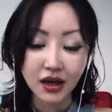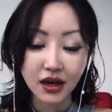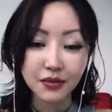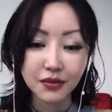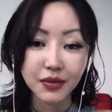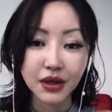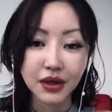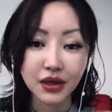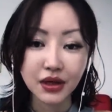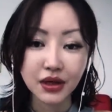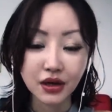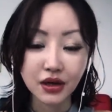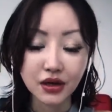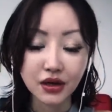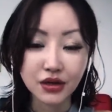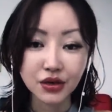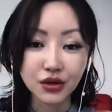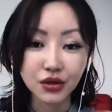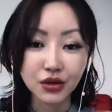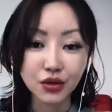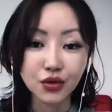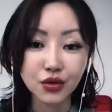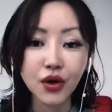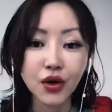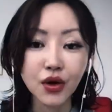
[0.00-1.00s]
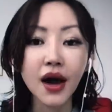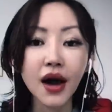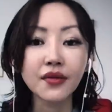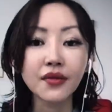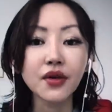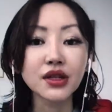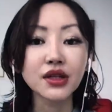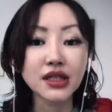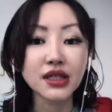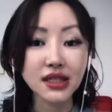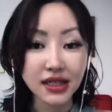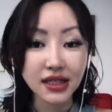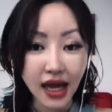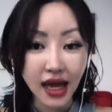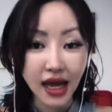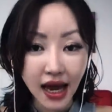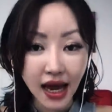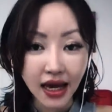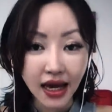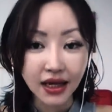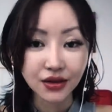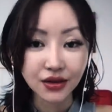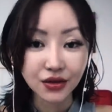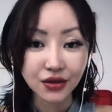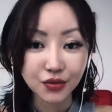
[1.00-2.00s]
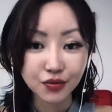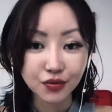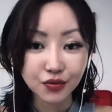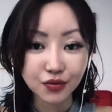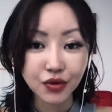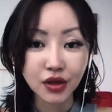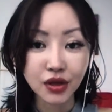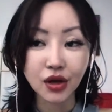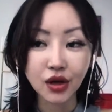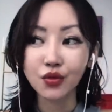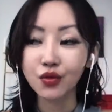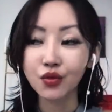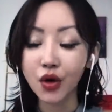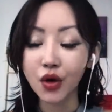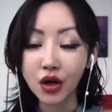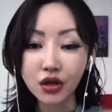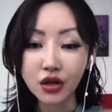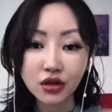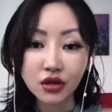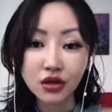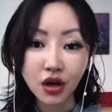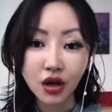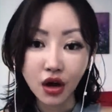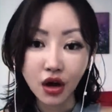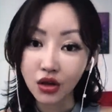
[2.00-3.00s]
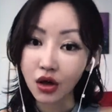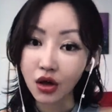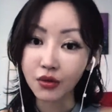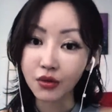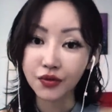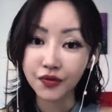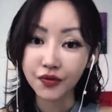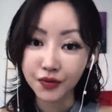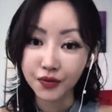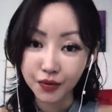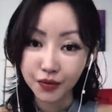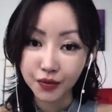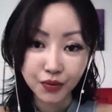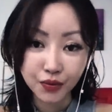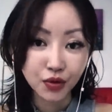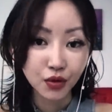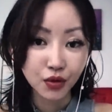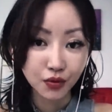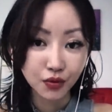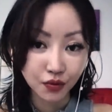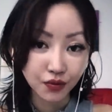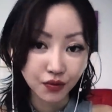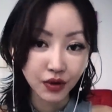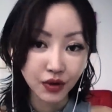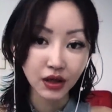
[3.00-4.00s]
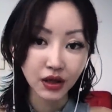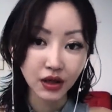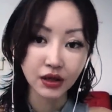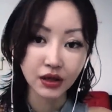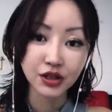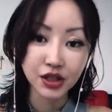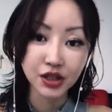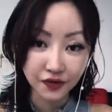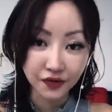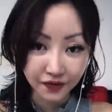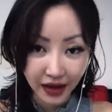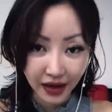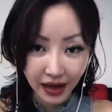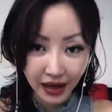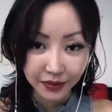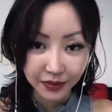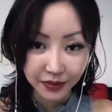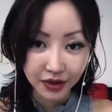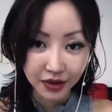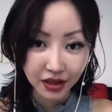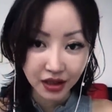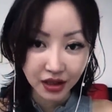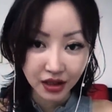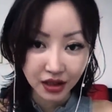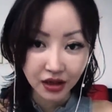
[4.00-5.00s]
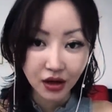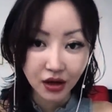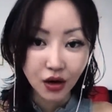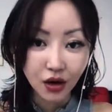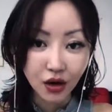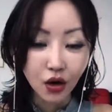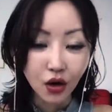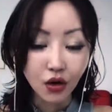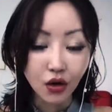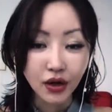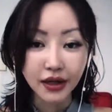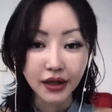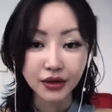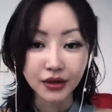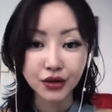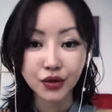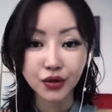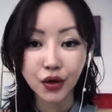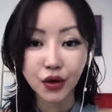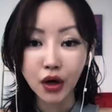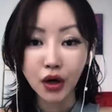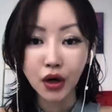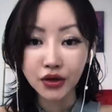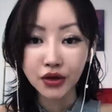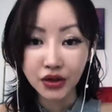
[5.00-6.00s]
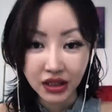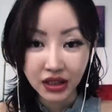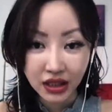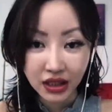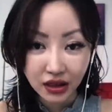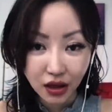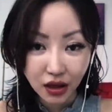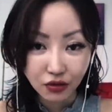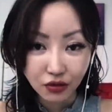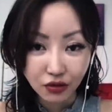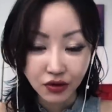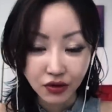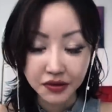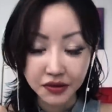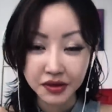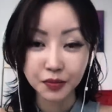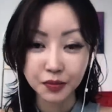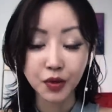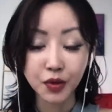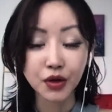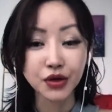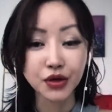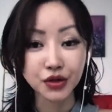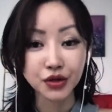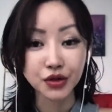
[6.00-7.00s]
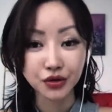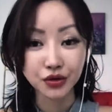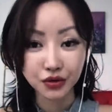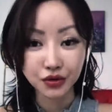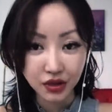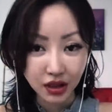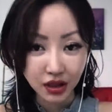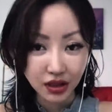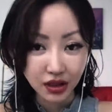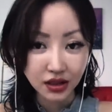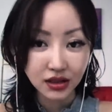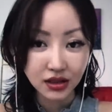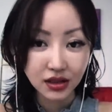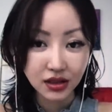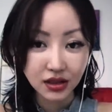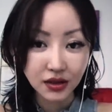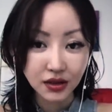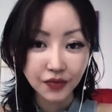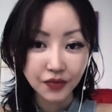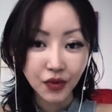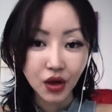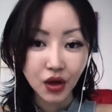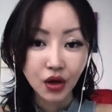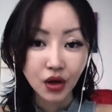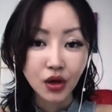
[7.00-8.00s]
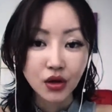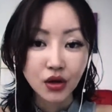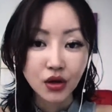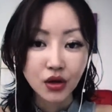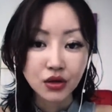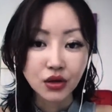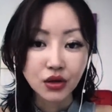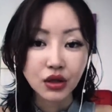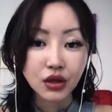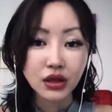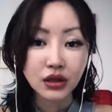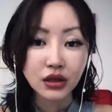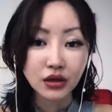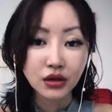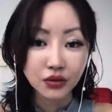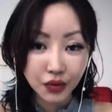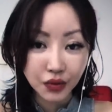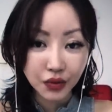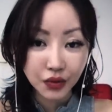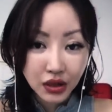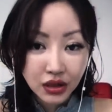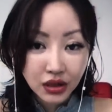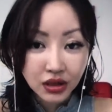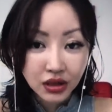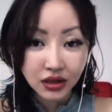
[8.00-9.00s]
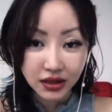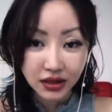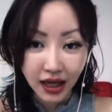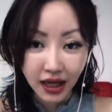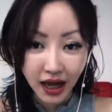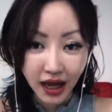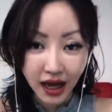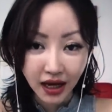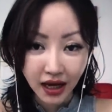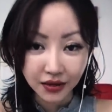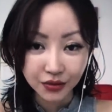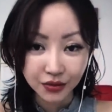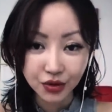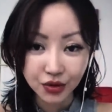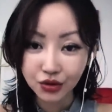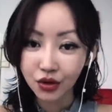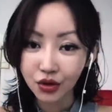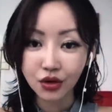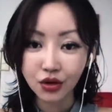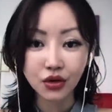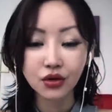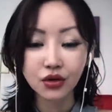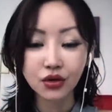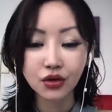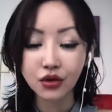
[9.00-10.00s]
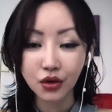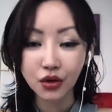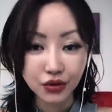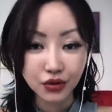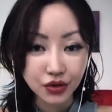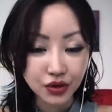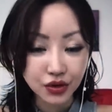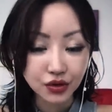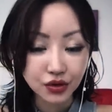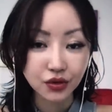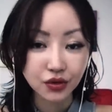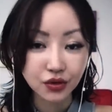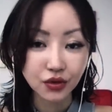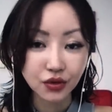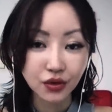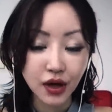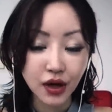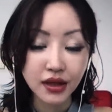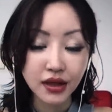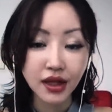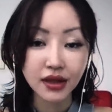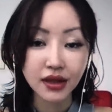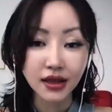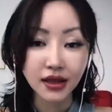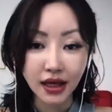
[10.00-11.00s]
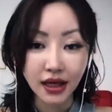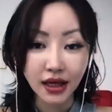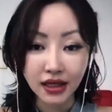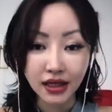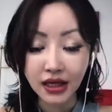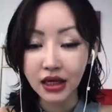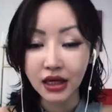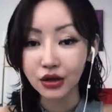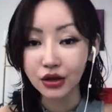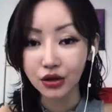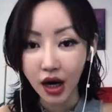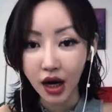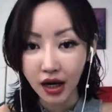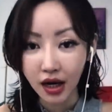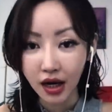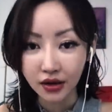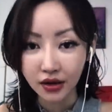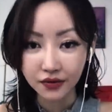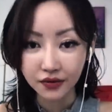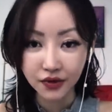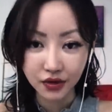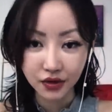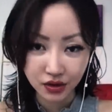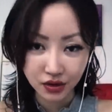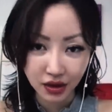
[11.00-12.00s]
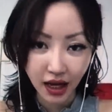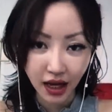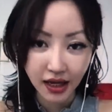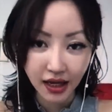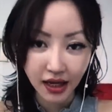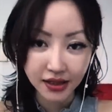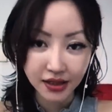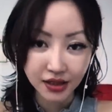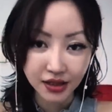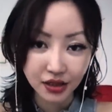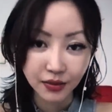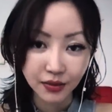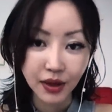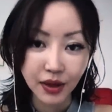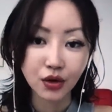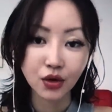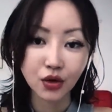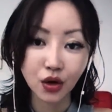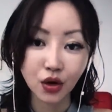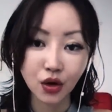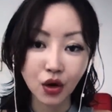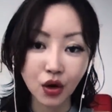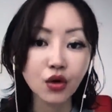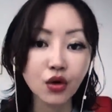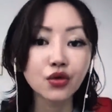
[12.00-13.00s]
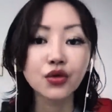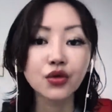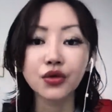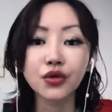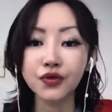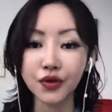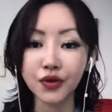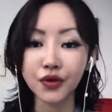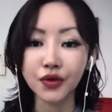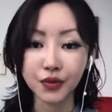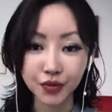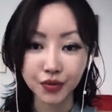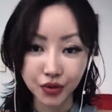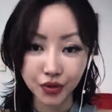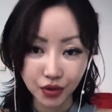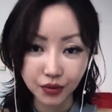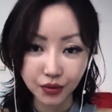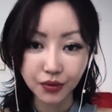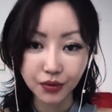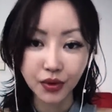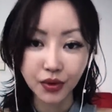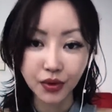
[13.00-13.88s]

because you have assigned to bring a one ton of poop each family or like 200 kilograms per student. So in the winter time, you don't go to school and then they kick you out of this classroom and go look for poop.